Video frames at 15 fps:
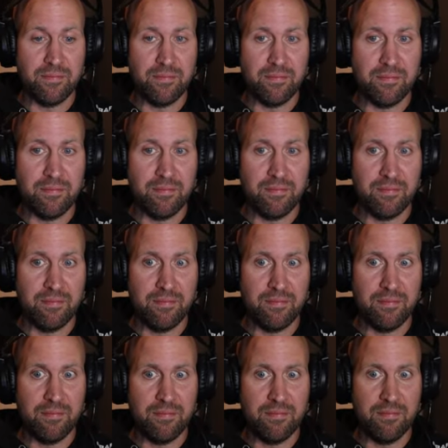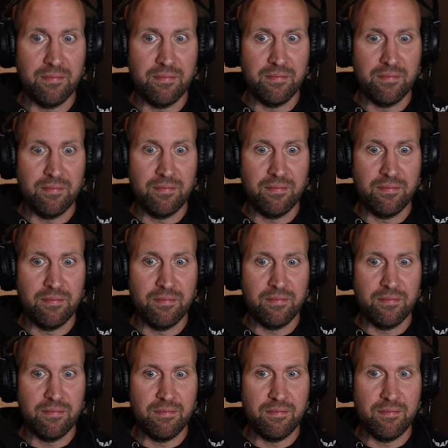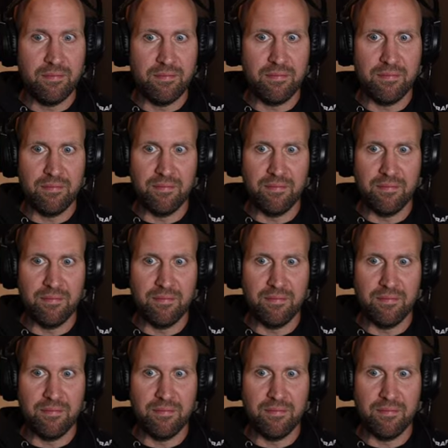(silence)